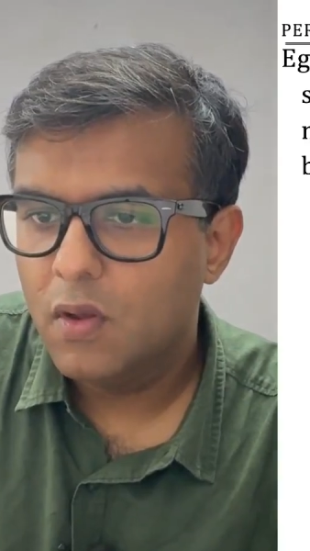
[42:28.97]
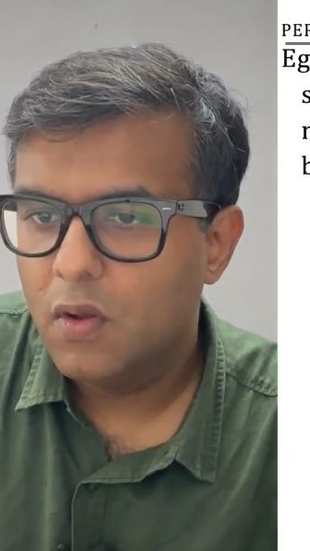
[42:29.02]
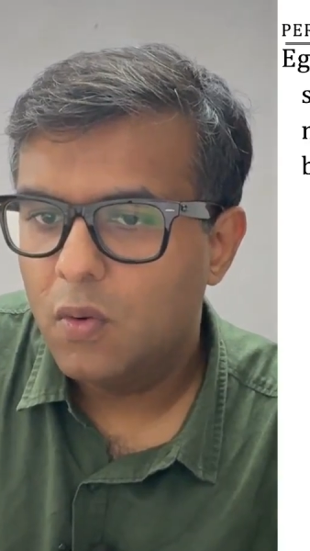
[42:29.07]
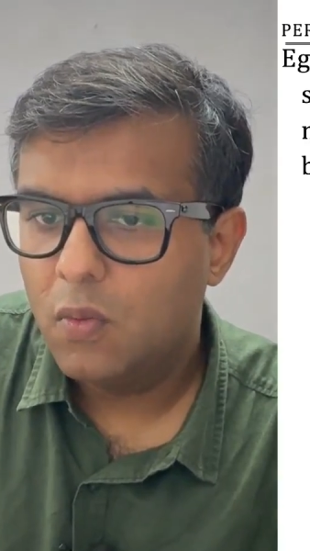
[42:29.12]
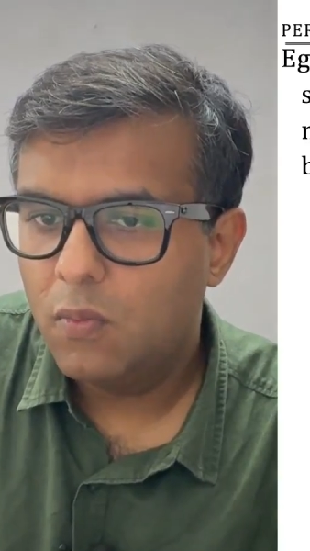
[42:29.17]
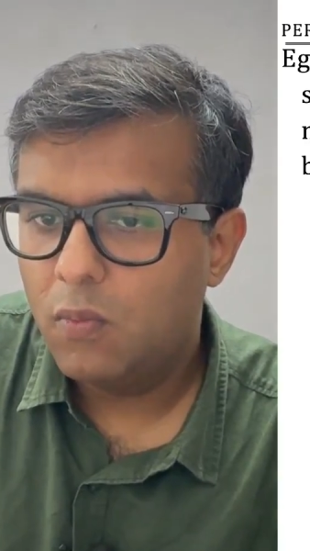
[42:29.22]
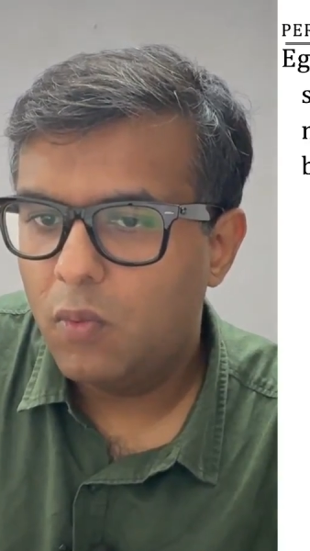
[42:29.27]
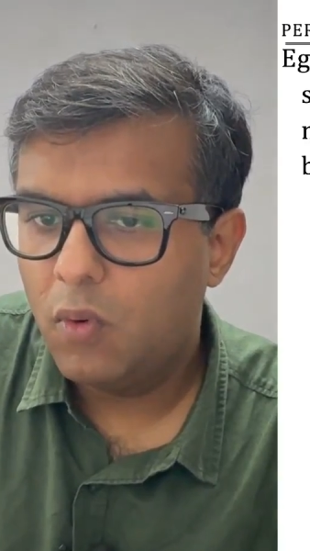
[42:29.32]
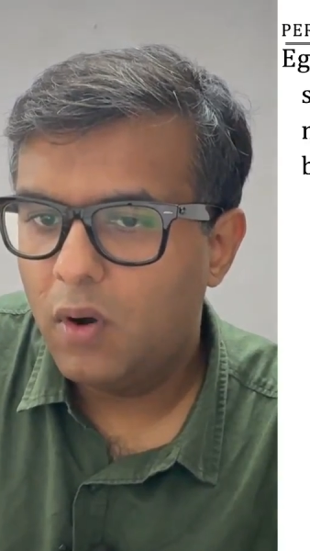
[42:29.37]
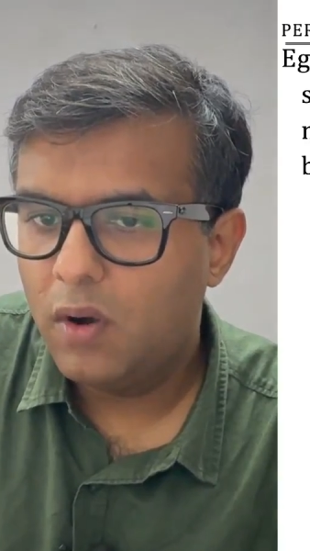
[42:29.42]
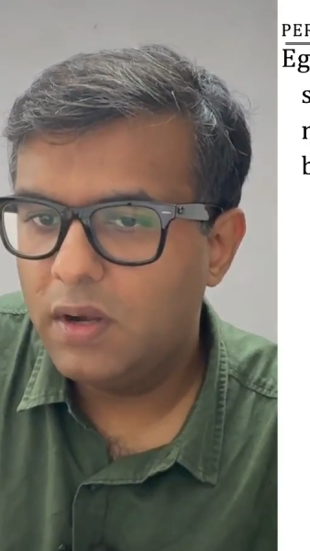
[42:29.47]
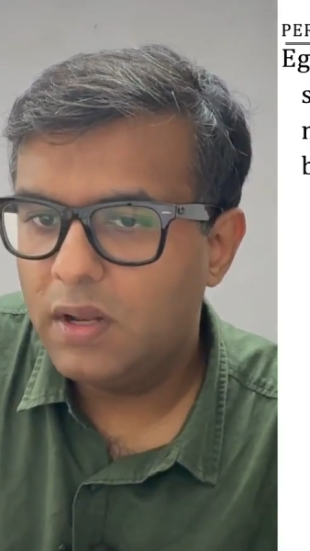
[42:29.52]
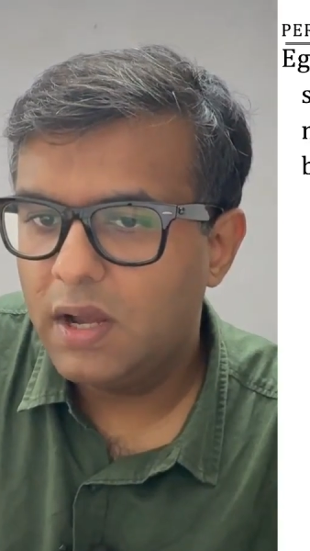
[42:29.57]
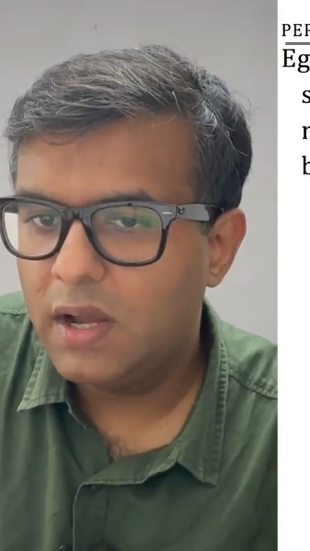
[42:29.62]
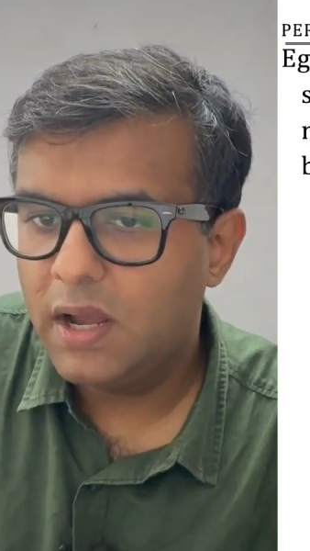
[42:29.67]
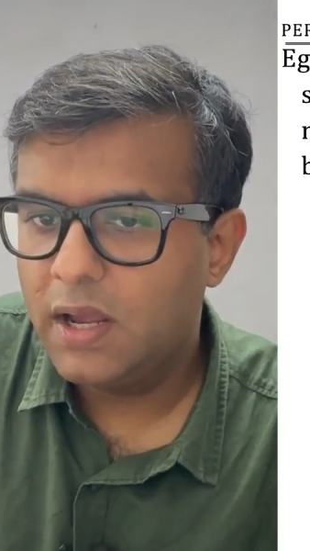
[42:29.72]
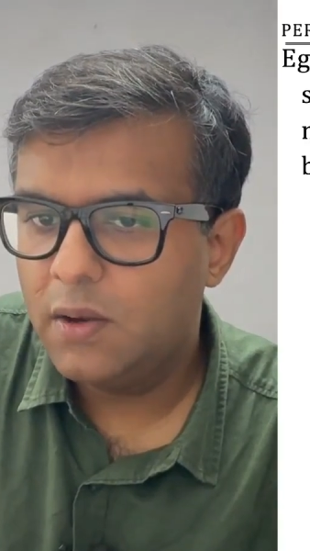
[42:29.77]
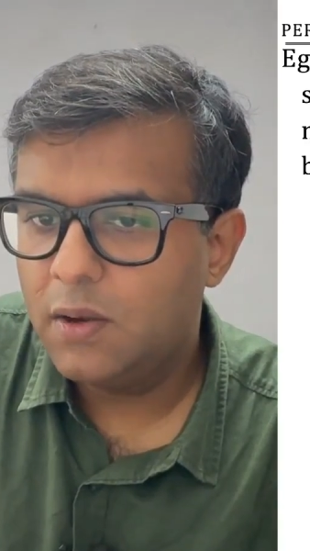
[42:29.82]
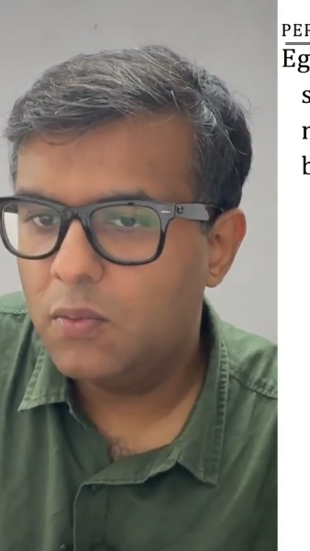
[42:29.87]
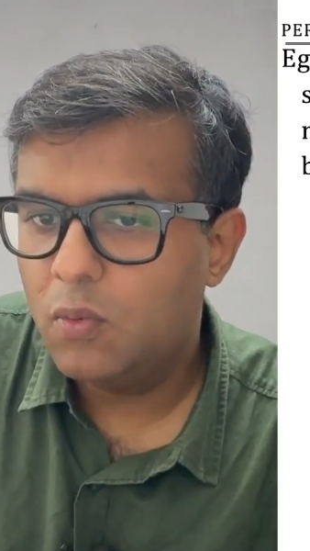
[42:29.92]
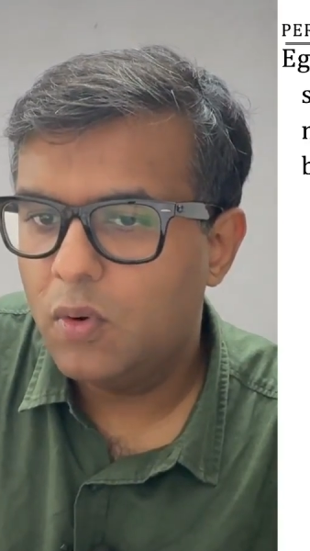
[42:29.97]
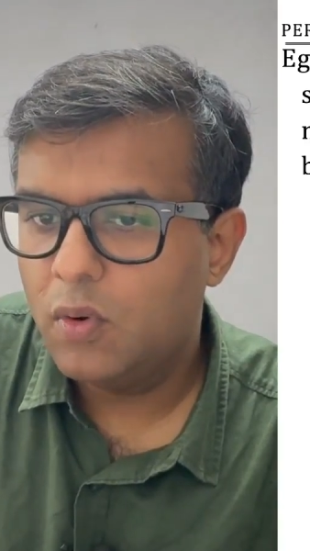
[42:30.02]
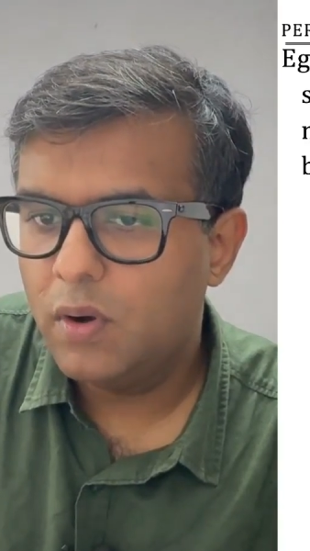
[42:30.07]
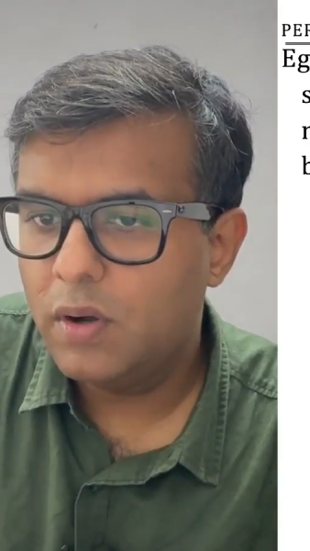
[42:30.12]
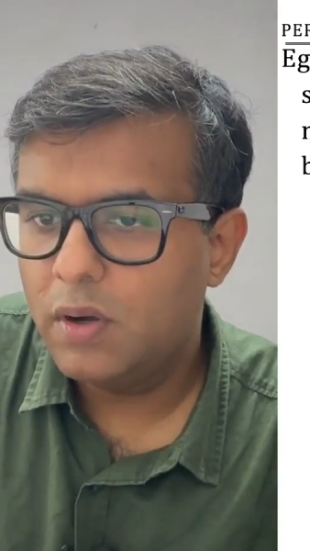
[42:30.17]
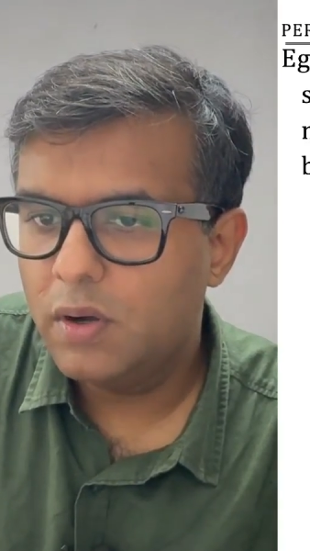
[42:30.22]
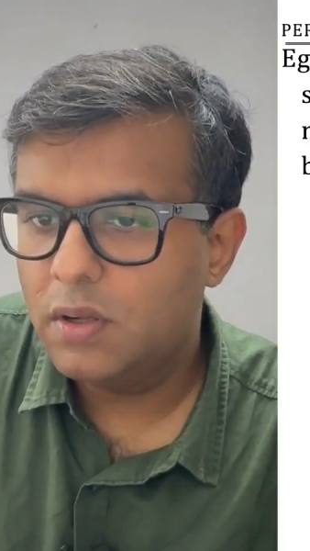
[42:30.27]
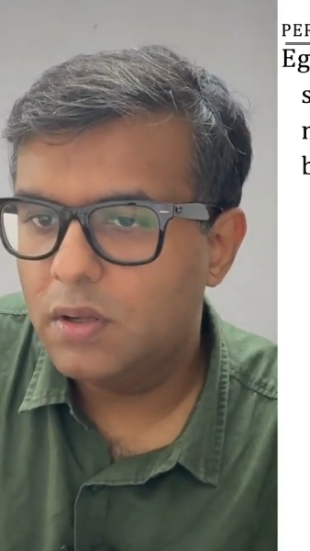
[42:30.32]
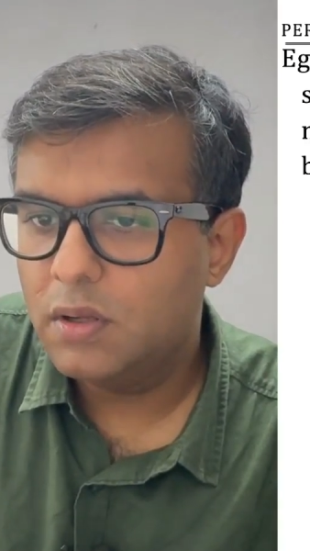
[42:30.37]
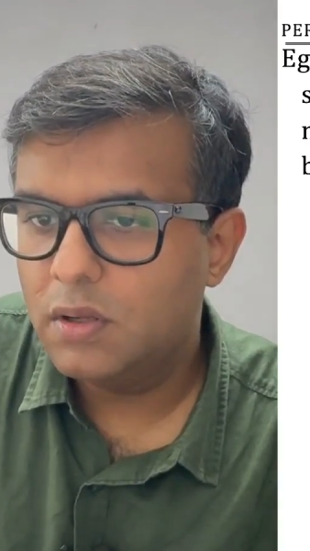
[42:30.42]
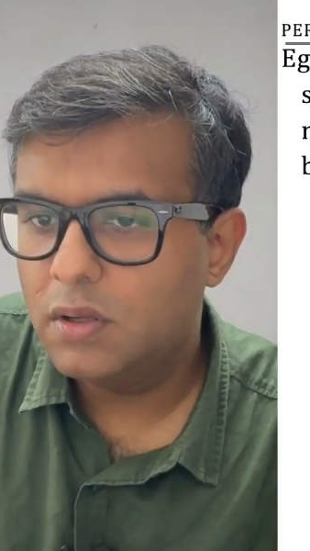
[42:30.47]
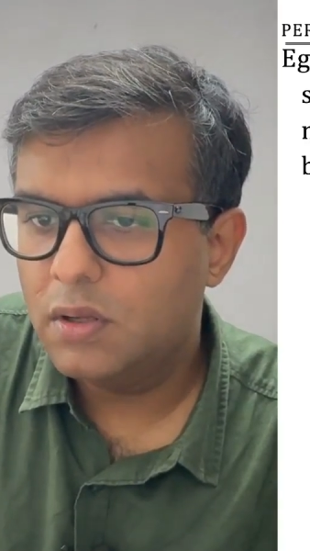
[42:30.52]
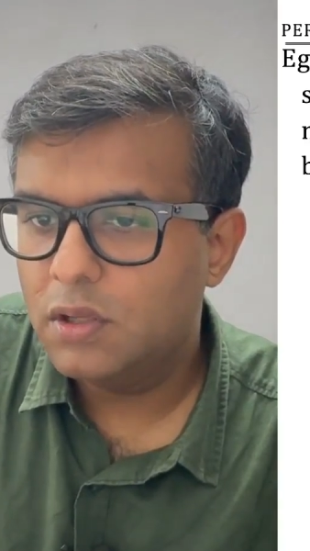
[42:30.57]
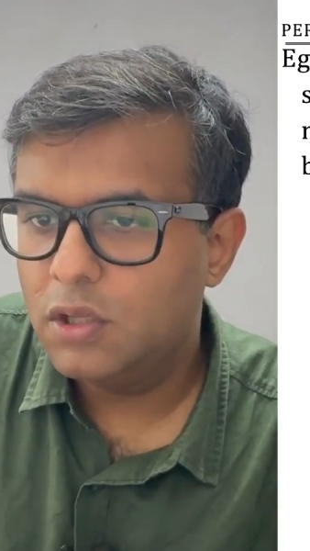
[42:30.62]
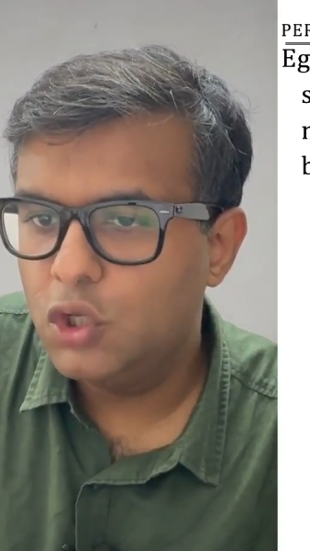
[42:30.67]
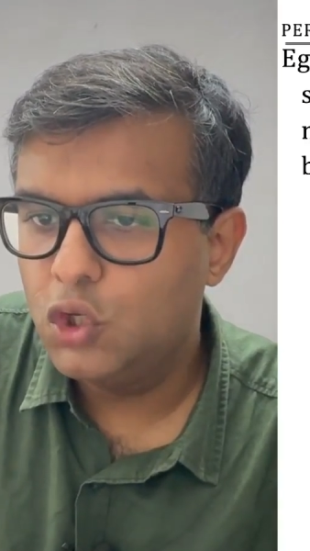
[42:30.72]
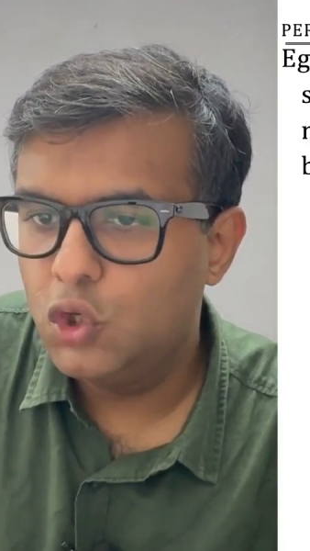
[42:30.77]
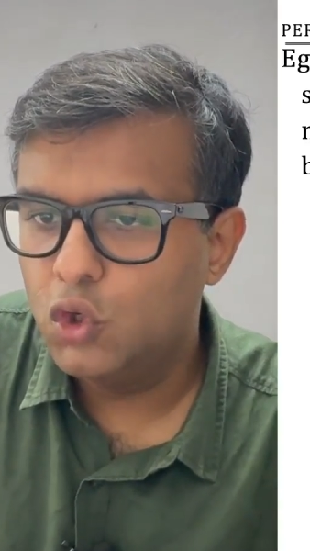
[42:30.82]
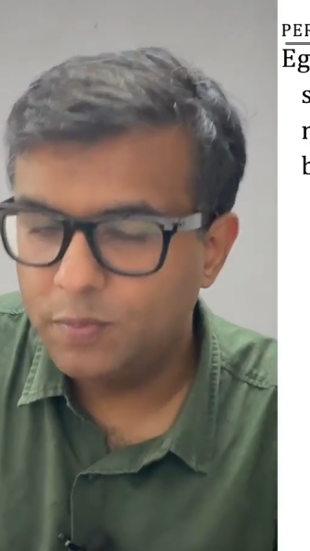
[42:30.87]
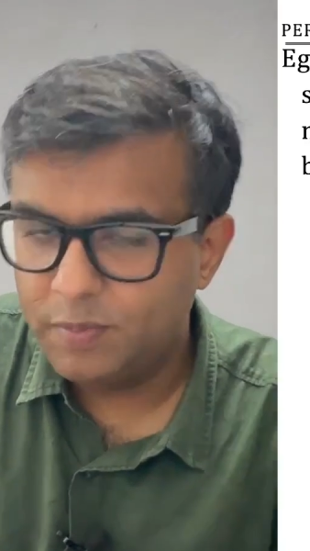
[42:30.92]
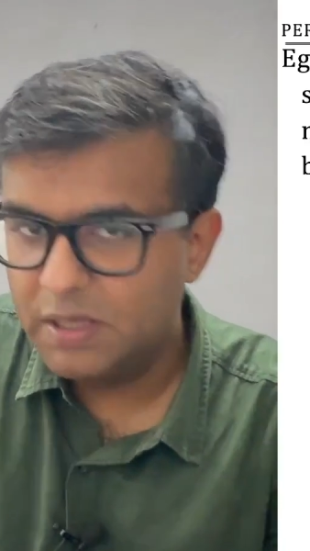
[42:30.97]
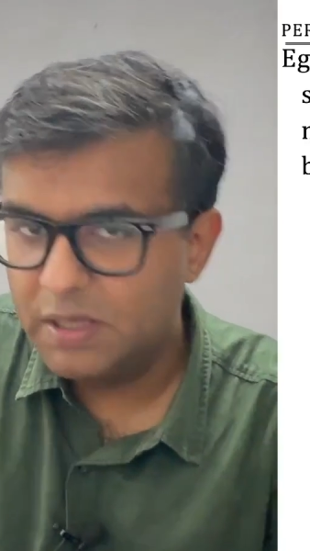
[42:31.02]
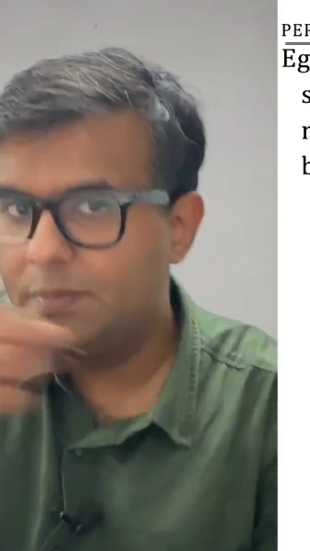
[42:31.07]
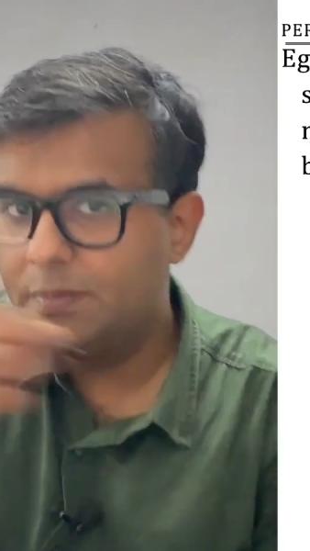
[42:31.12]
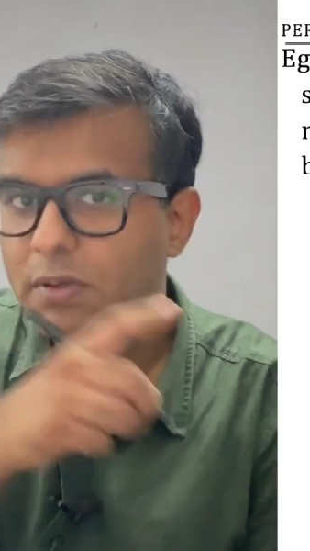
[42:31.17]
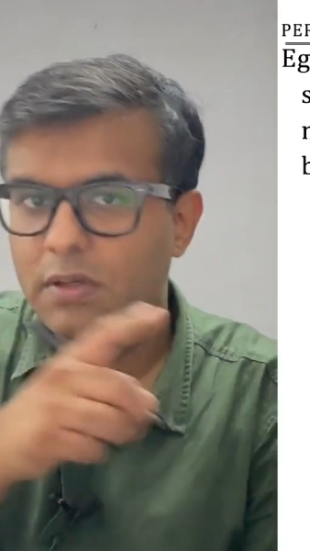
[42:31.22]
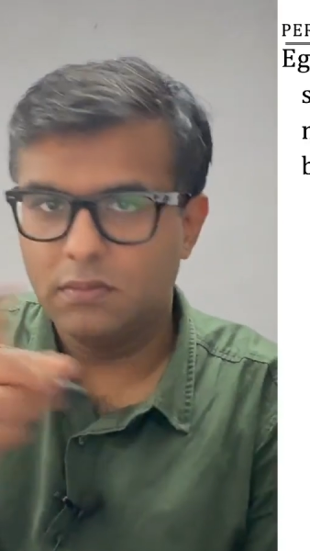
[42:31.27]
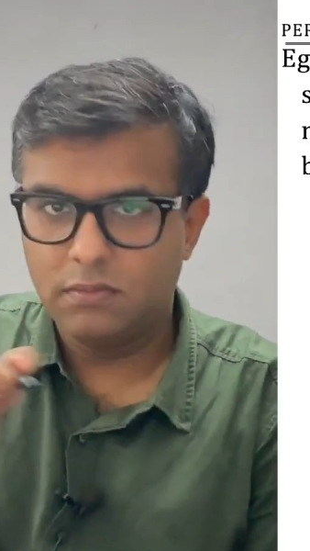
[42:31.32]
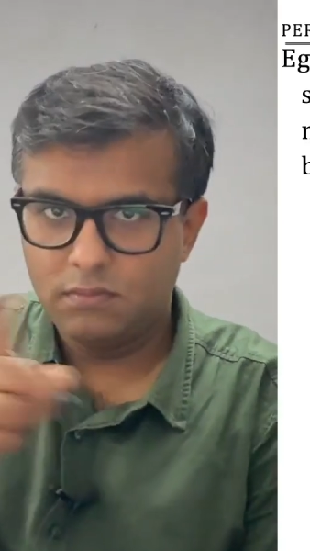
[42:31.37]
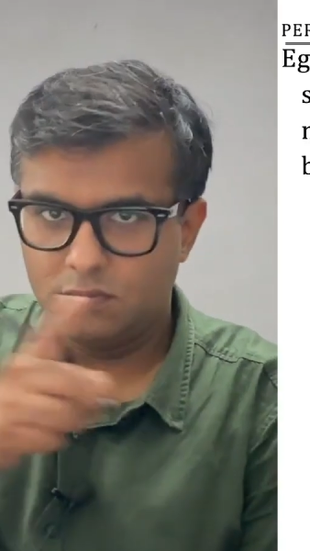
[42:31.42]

What I want you people,